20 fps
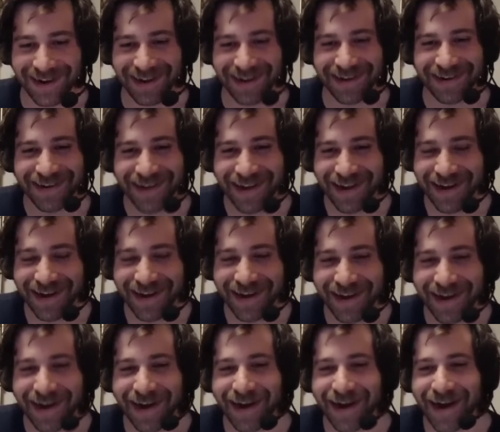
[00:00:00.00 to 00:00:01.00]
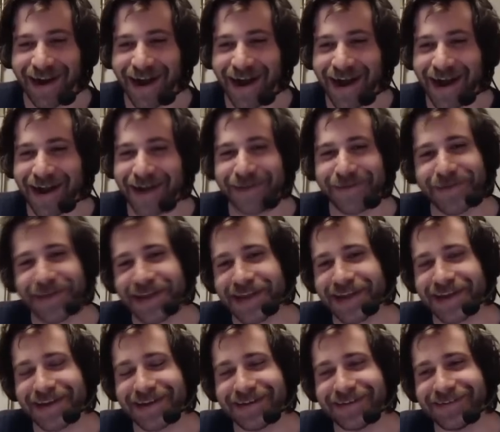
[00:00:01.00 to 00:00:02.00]
Suspected cheat use. I
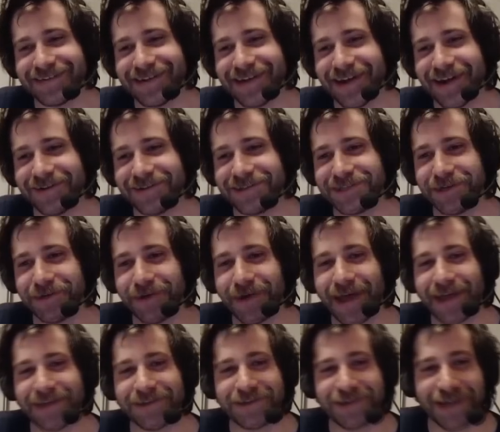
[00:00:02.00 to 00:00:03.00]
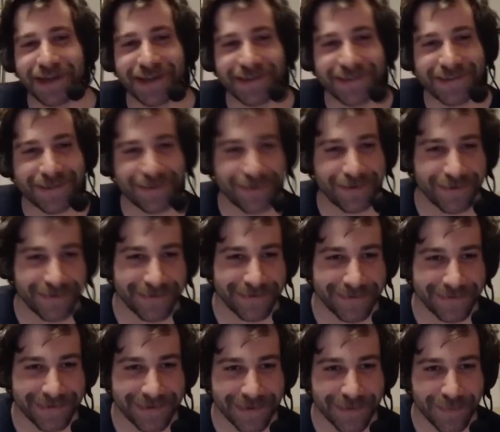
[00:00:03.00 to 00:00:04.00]
mean, you know, two headshots
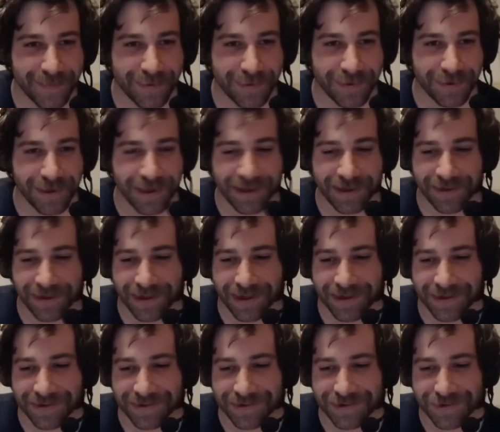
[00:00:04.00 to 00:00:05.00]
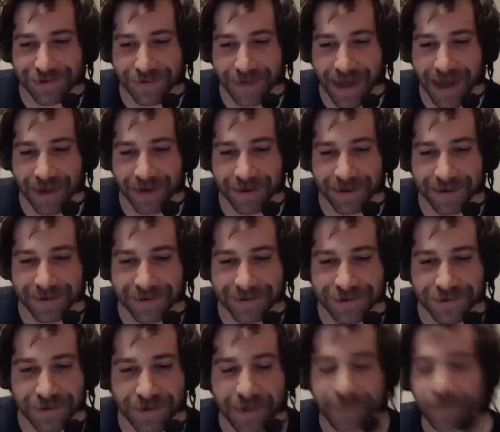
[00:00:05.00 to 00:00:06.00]
through Suspected completely shrouded
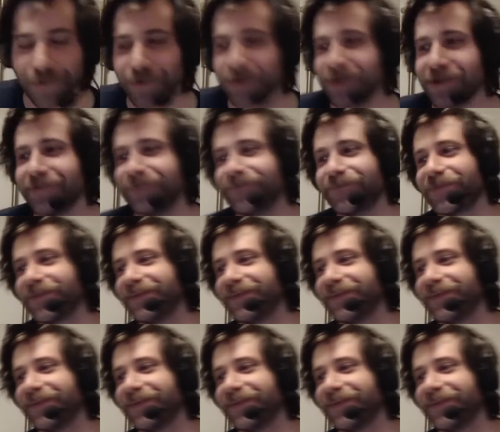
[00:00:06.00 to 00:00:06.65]
shrubbery. Games,